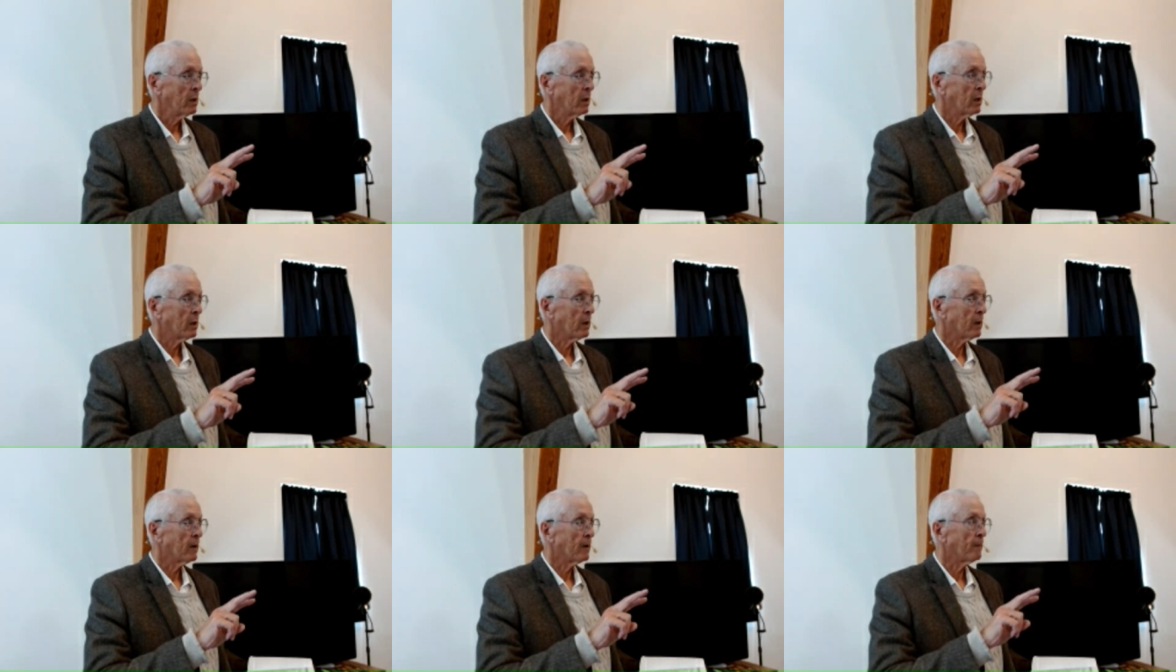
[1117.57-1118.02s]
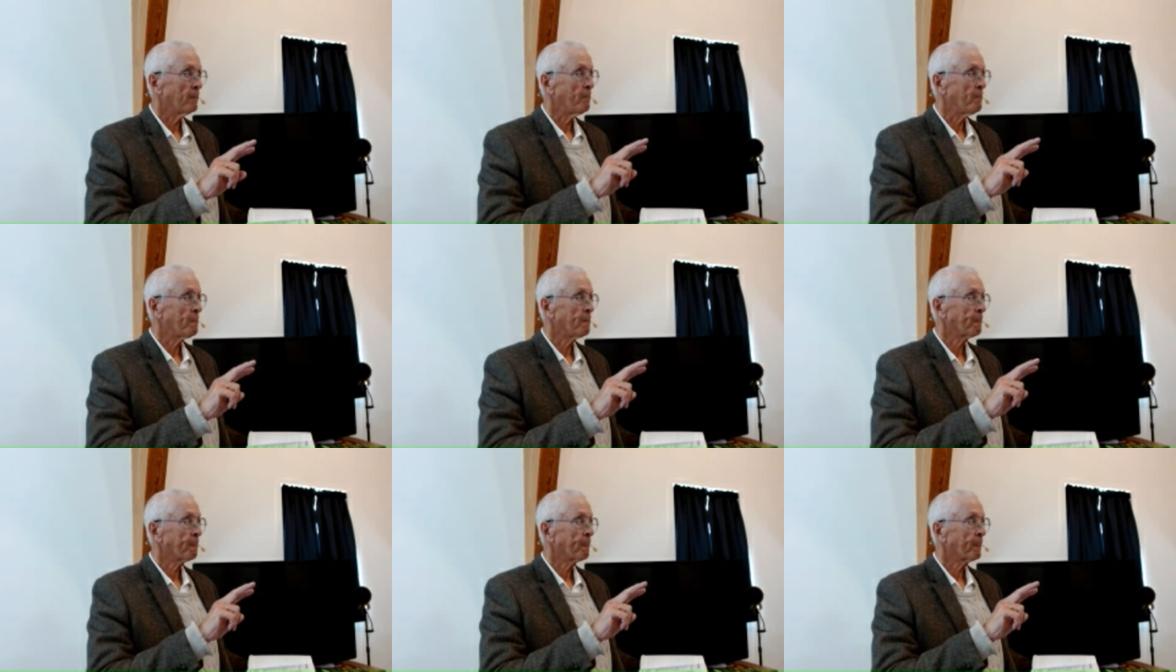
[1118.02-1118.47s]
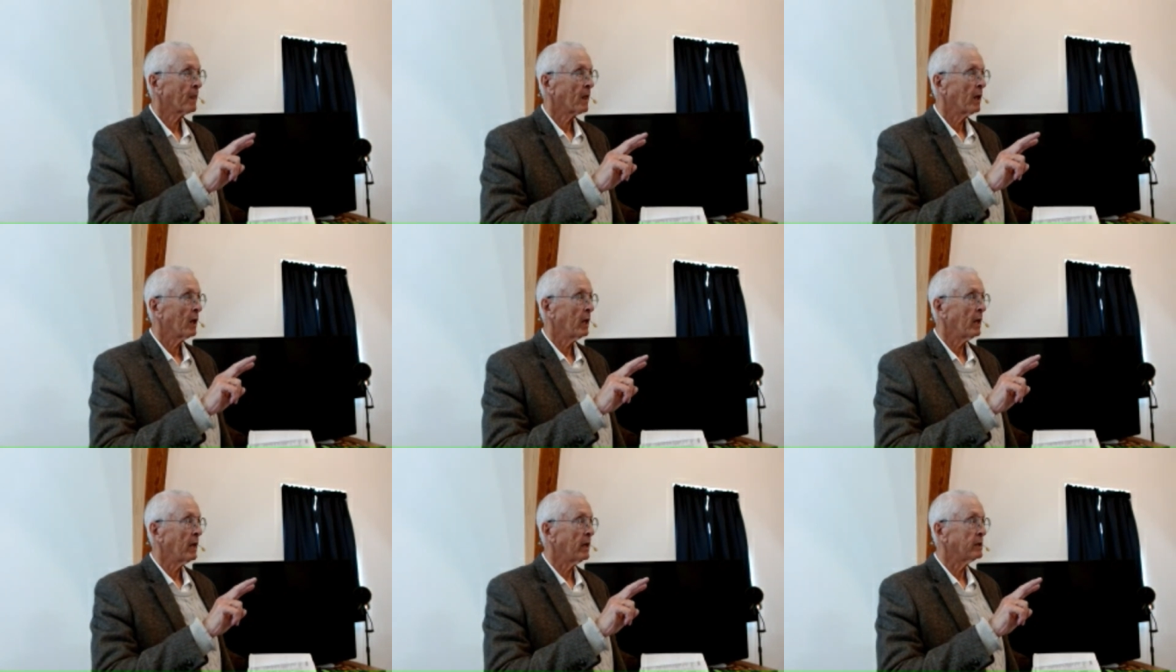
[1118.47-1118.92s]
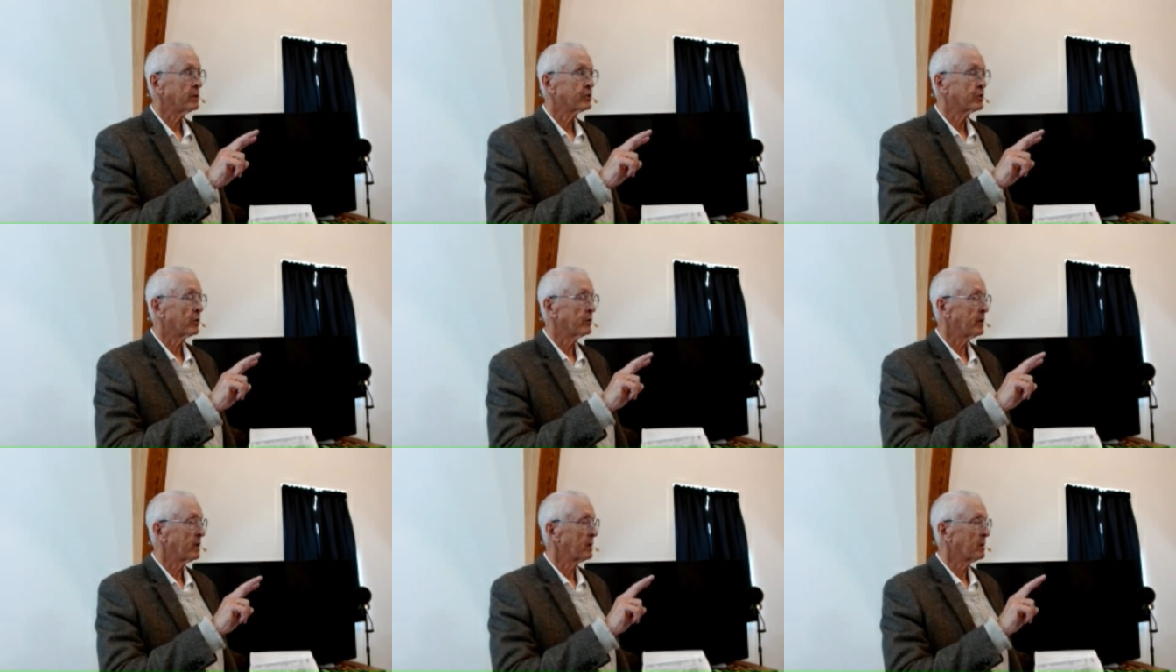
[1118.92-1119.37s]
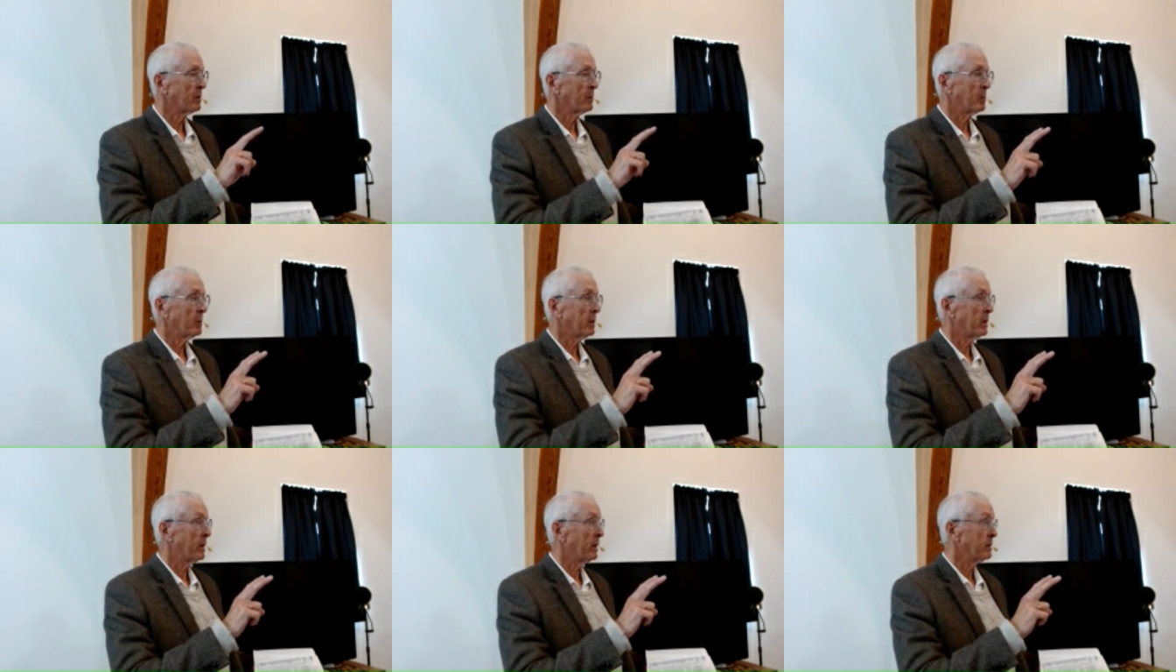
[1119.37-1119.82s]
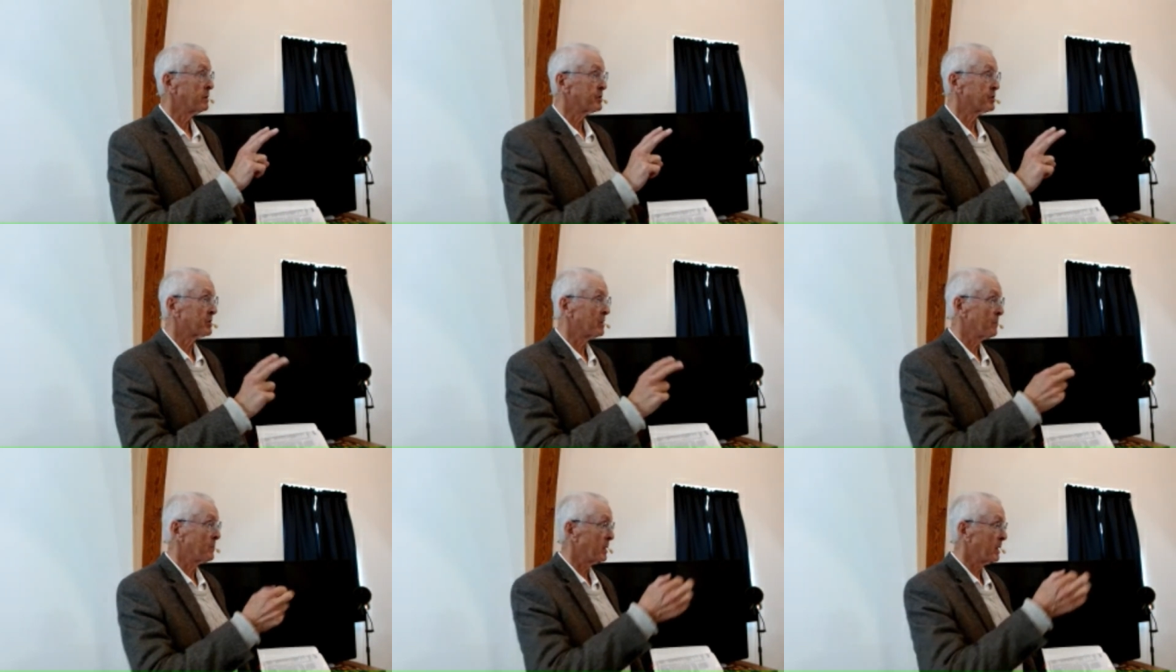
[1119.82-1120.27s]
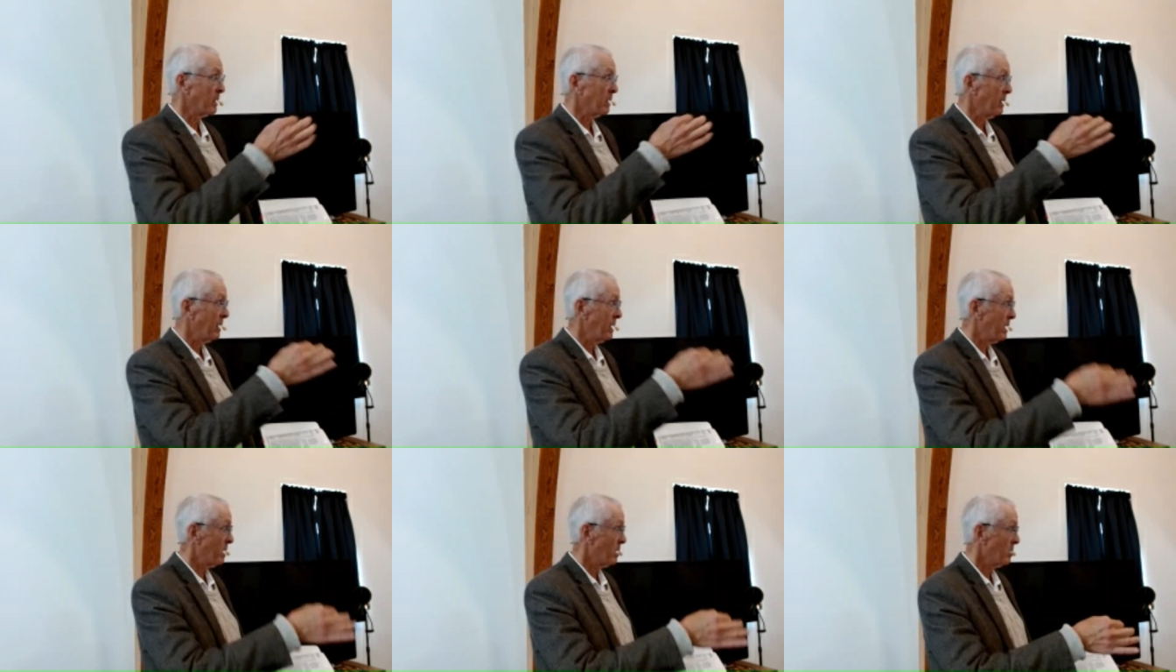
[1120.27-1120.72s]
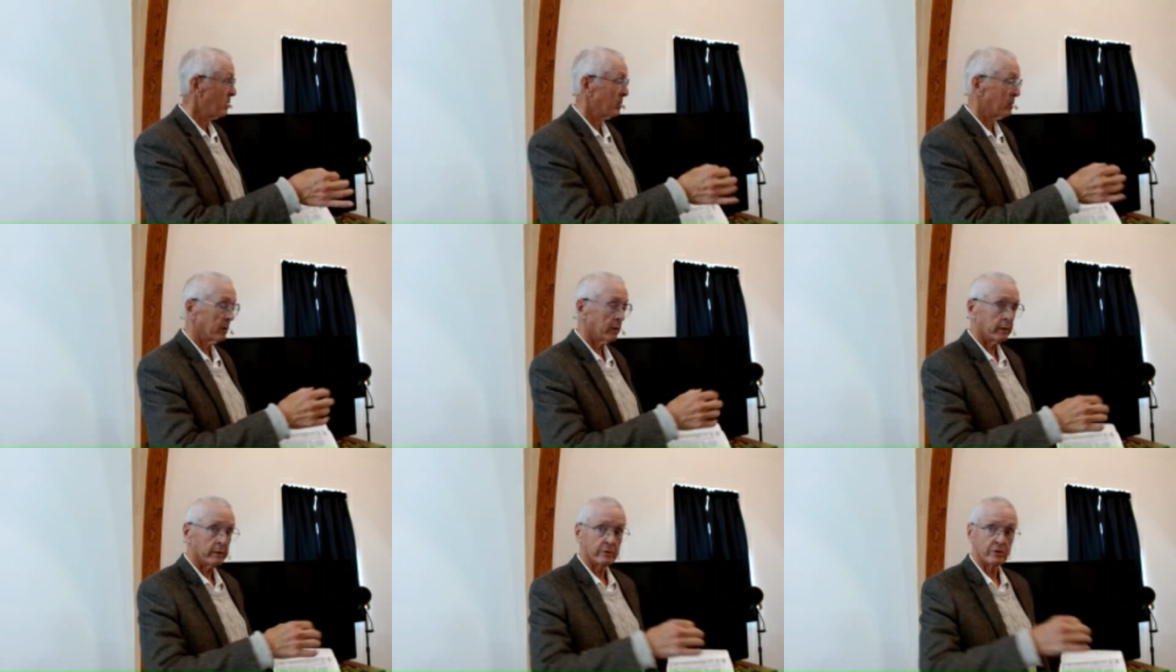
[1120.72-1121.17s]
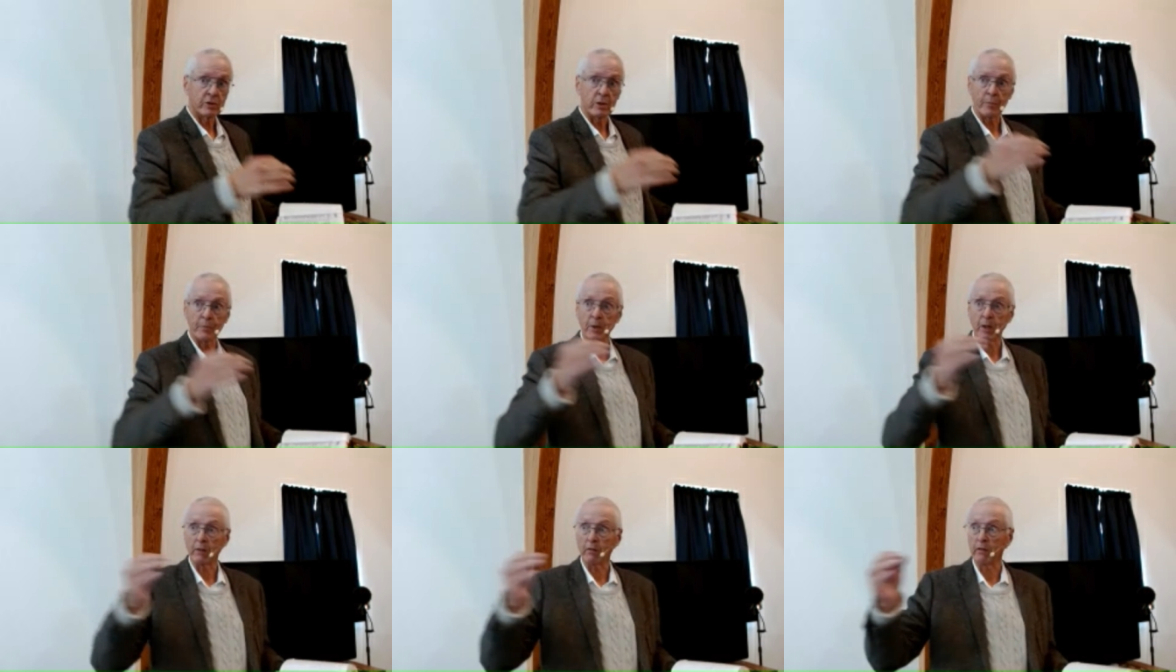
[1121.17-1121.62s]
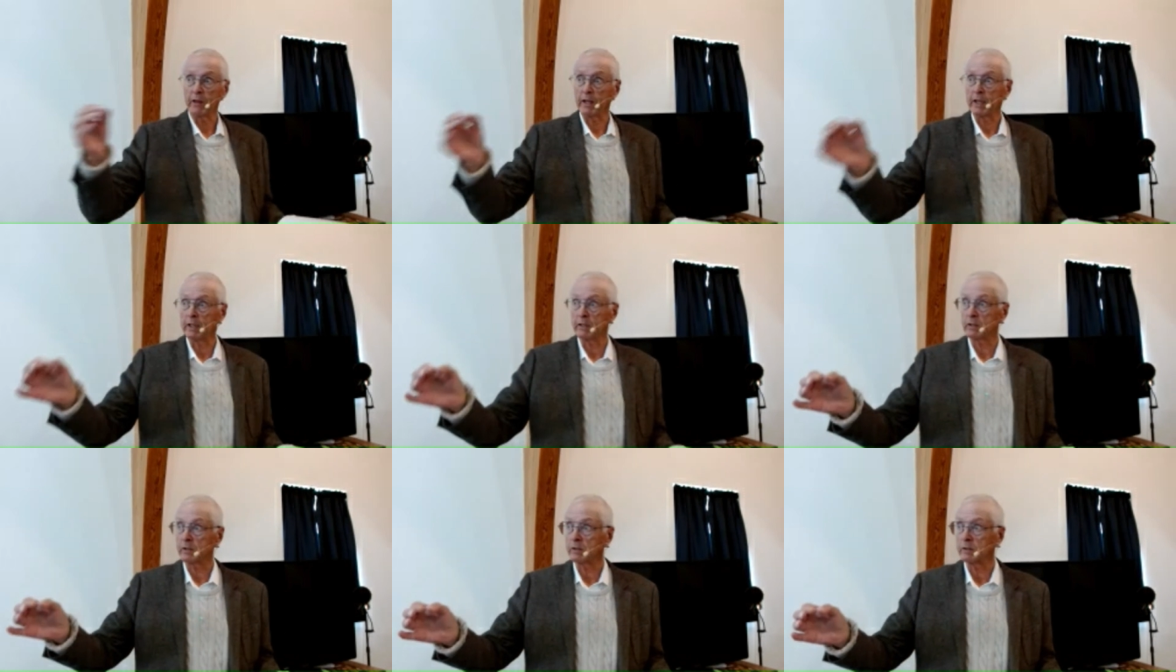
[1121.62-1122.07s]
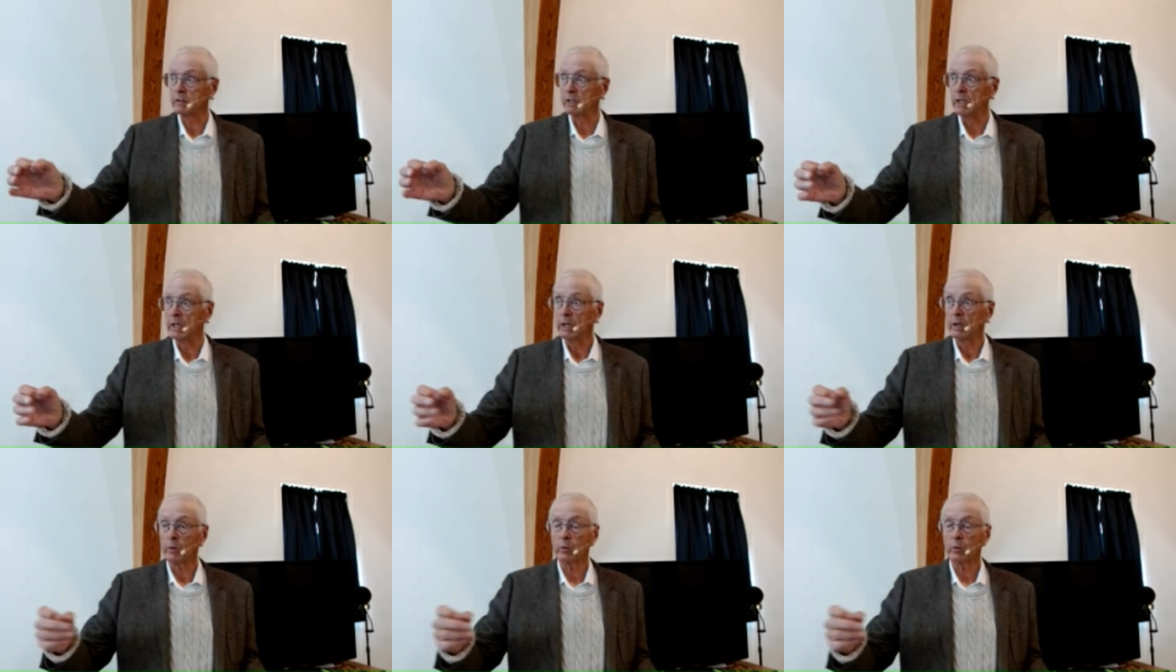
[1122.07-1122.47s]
Um, and so they could apply to something now and something later,